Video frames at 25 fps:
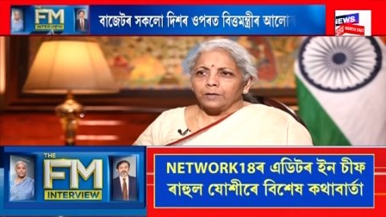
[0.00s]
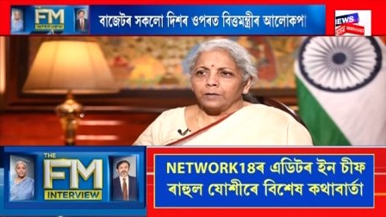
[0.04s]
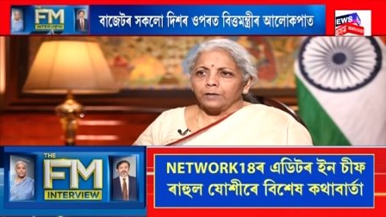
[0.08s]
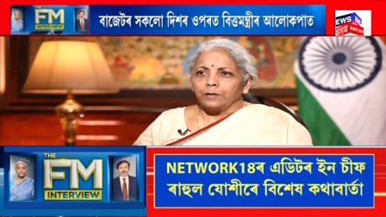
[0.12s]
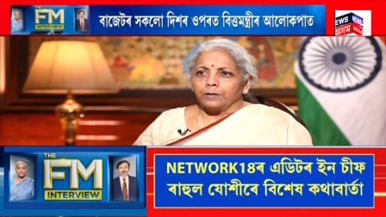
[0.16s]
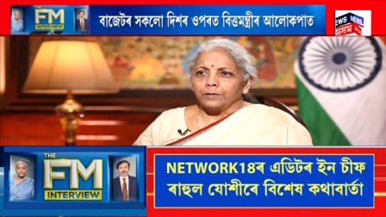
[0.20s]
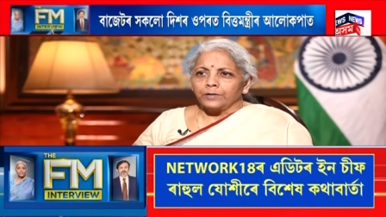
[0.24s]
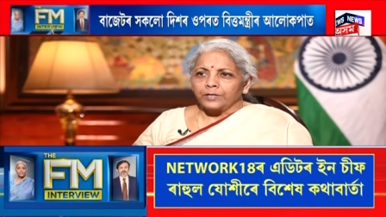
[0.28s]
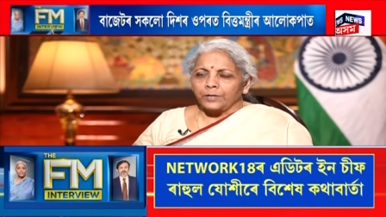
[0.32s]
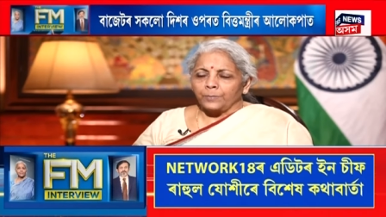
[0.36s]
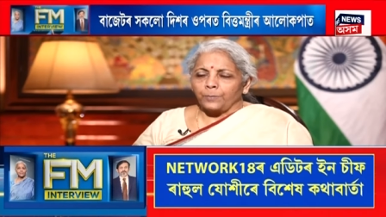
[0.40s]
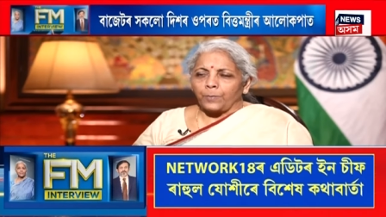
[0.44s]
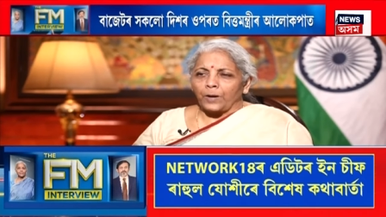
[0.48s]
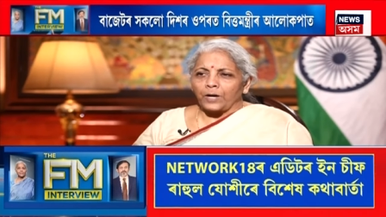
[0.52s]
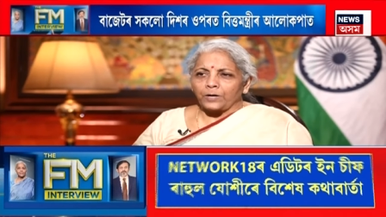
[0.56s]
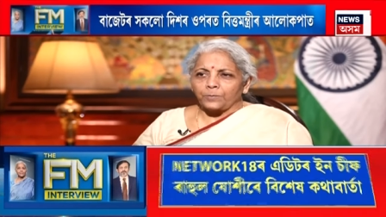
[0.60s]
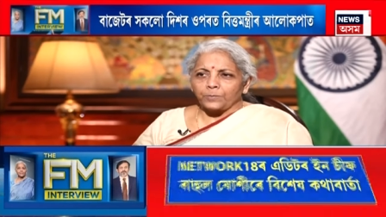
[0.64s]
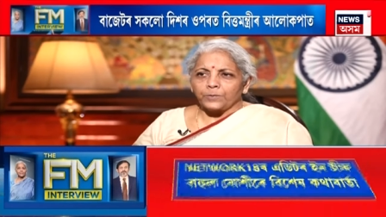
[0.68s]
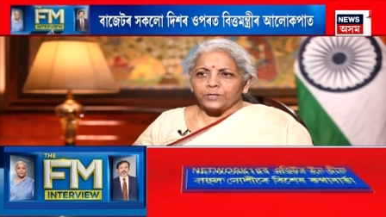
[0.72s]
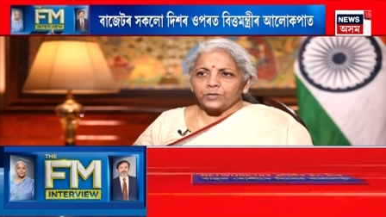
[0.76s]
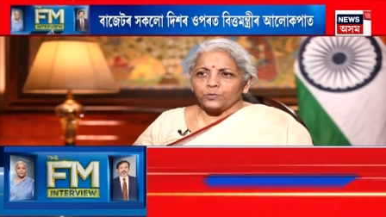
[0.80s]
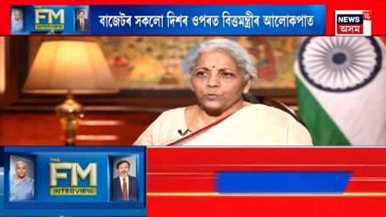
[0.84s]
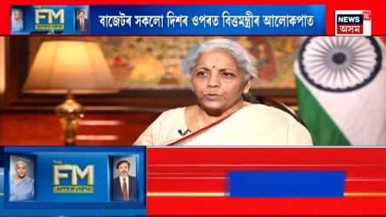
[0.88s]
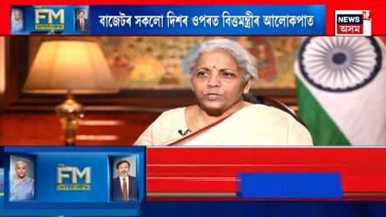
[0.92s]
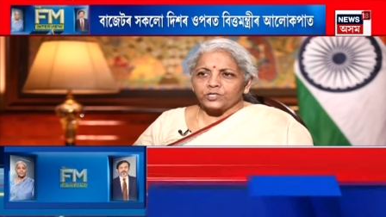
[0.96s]
uh,
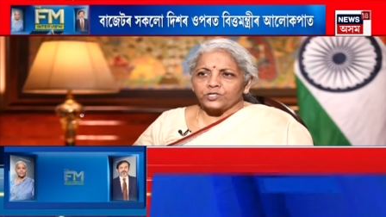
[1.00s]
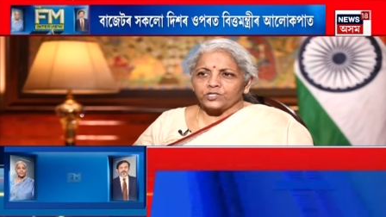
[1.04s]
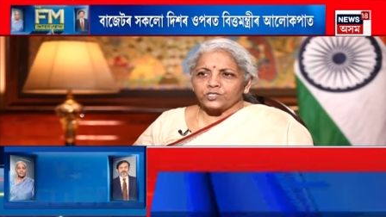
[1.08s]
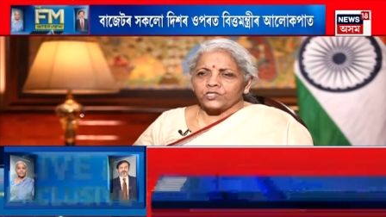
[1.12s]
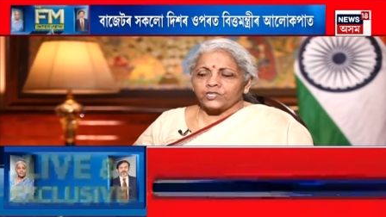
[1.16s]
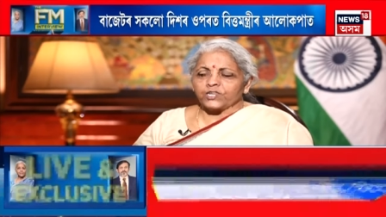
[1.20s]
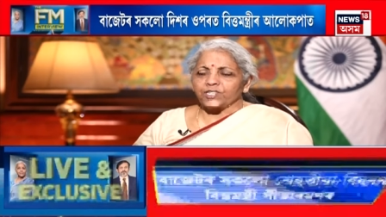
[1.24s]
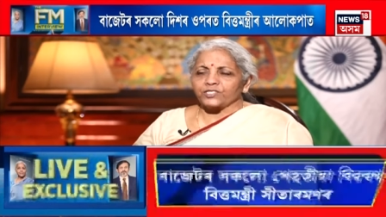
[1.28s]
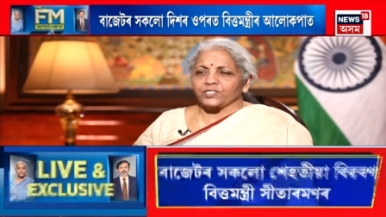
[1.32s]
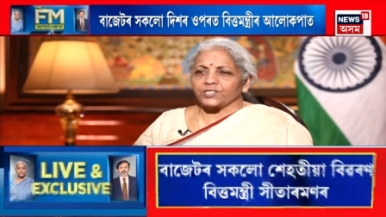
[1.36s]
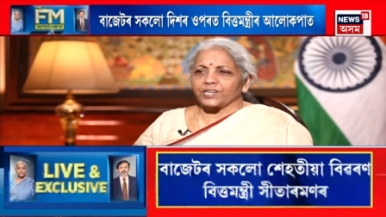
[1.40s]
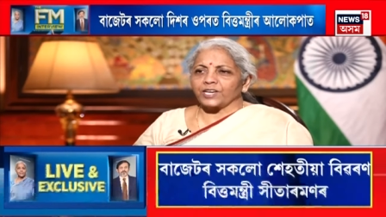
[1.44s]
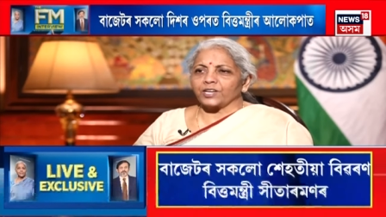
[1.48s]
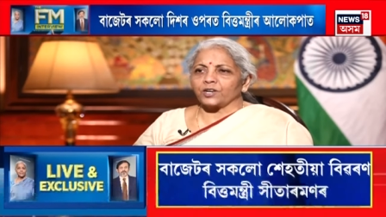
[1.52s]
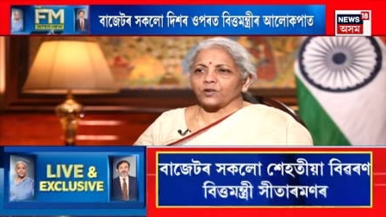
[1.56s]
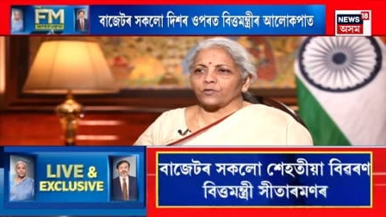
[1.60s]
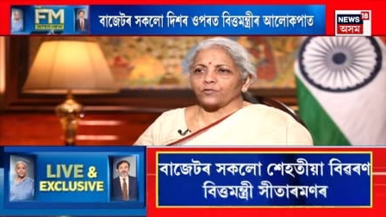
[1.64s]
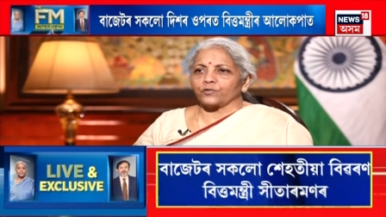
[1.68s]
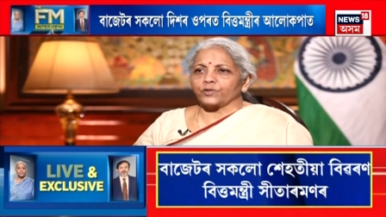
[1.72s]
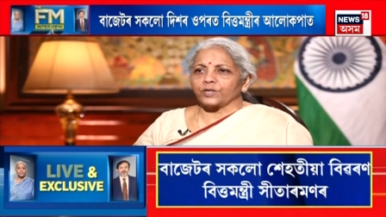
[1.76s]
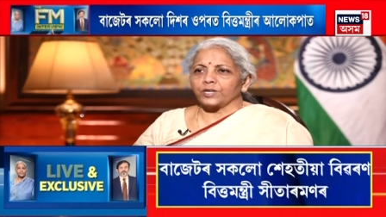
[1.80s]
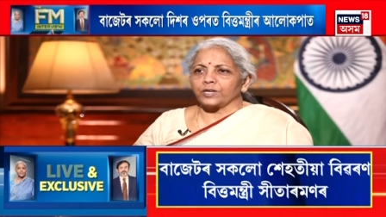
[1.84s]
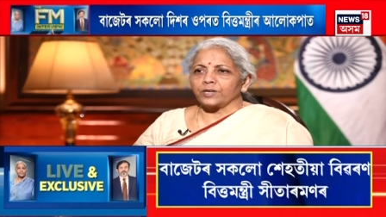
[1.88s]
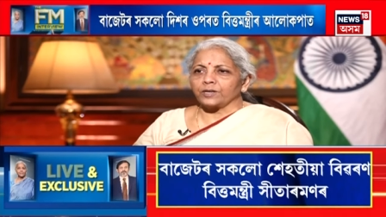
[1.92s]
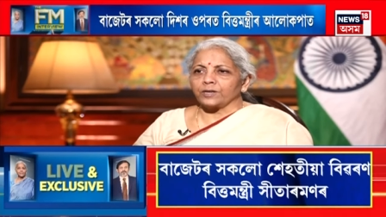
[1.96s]
department which takes care of
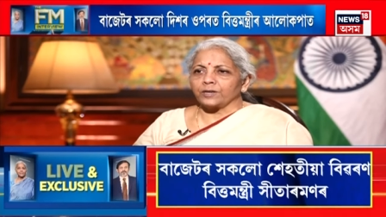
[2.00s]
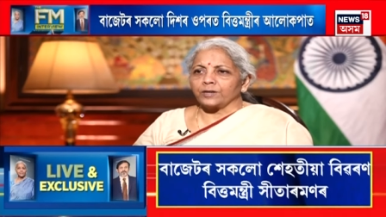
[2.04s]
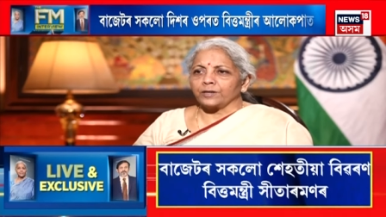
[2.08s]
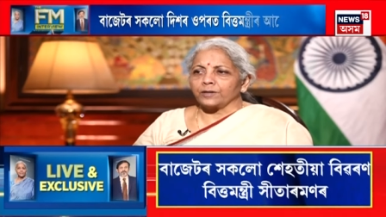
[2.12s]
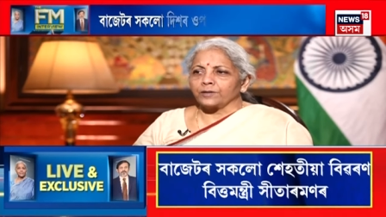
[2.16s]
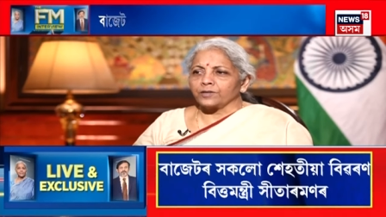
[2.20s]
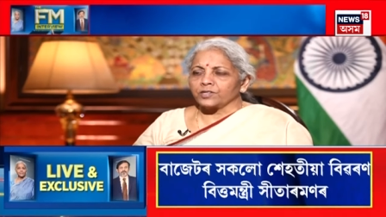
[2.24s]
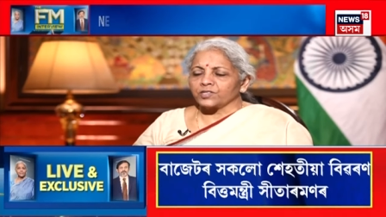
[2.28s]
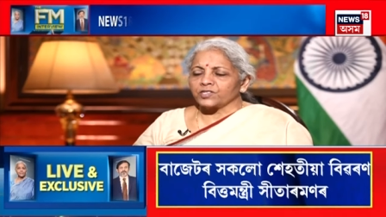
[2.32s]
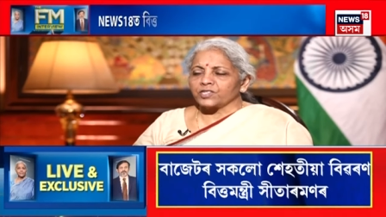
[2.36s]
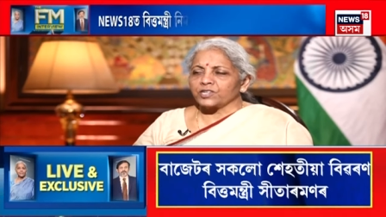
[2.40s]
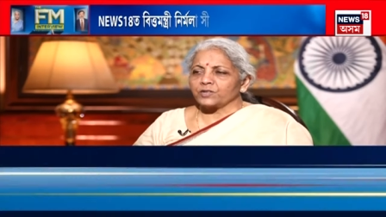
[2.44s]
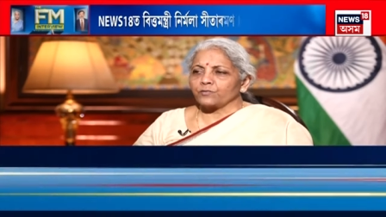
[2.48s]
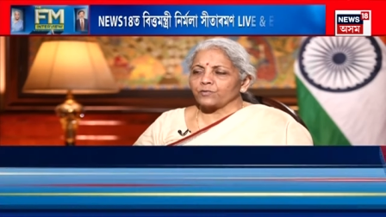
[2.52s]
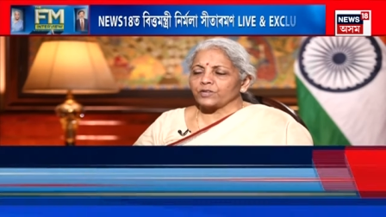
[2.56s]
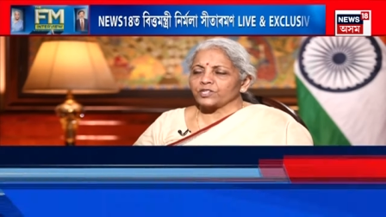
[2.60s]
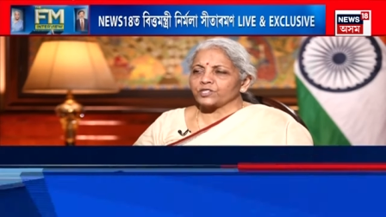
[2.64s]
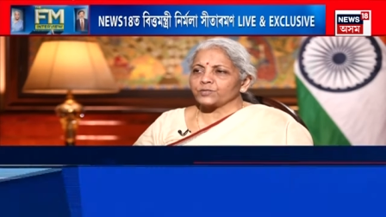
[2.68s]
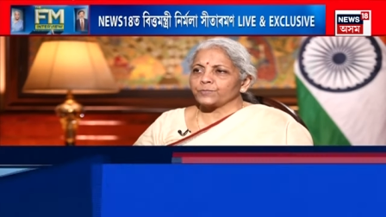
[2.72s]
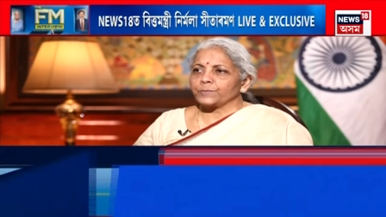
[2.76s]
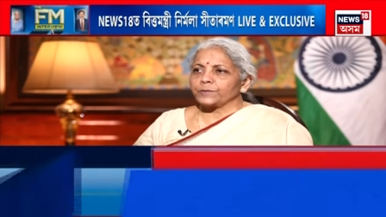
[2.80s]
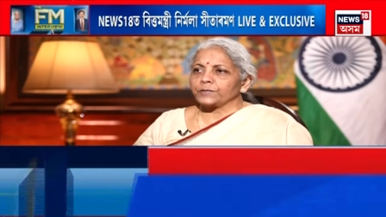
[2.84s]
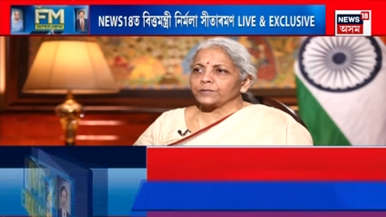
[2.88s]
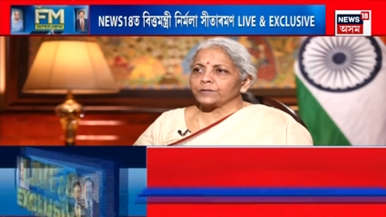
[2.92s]
the disinvestment